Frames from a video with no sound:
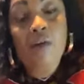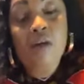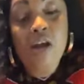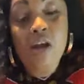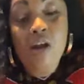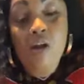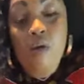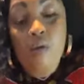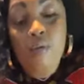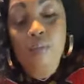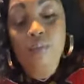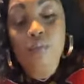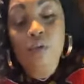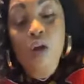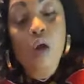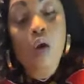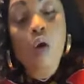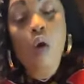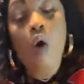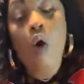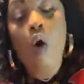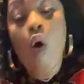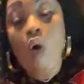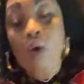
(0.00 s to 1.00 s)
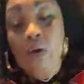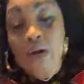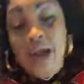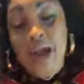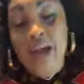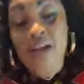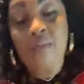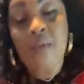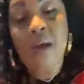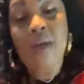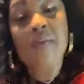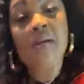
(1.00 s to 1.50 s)
You know, the whole
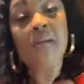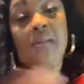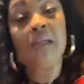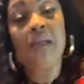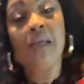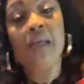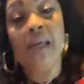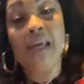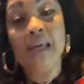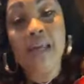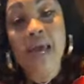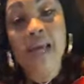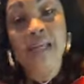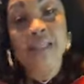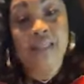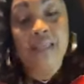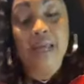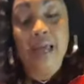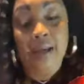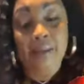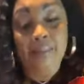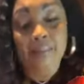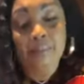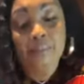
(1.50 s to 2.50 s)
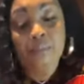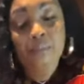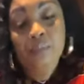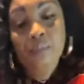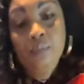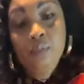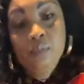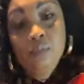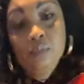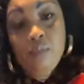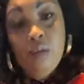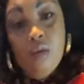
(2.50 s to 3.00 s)
night, maybe till the next day.
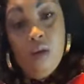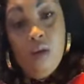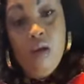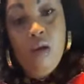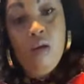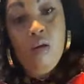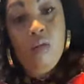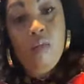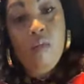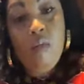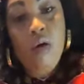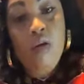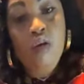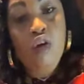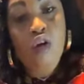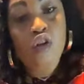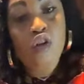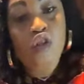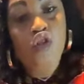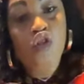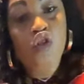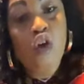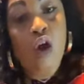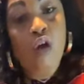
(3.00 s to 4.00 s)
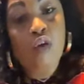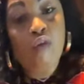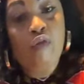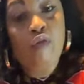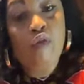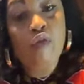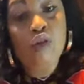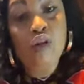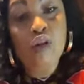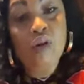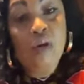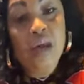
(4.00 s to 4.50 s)
But those junk
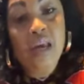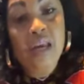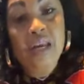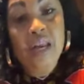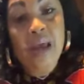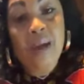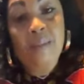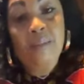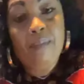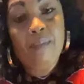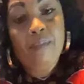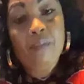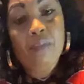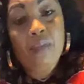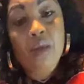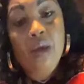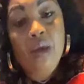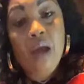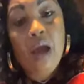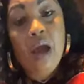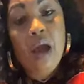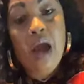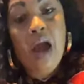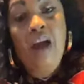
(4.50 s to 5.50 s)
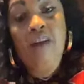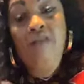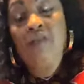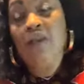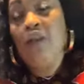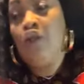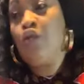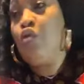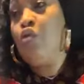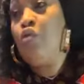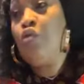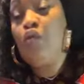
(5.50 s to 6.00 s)
food, you eat them.
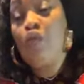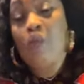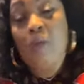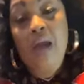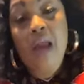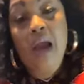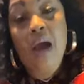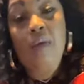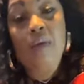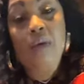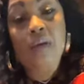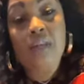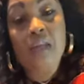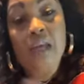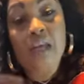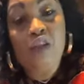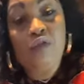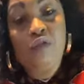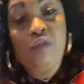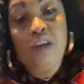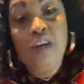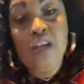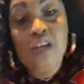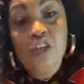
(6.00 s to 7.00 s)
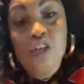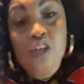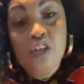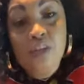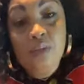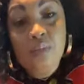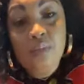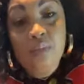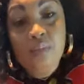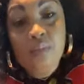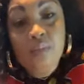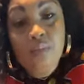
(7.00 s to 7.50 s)
After two, three hours, it's
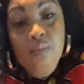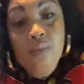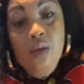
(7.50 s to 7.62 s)
finished.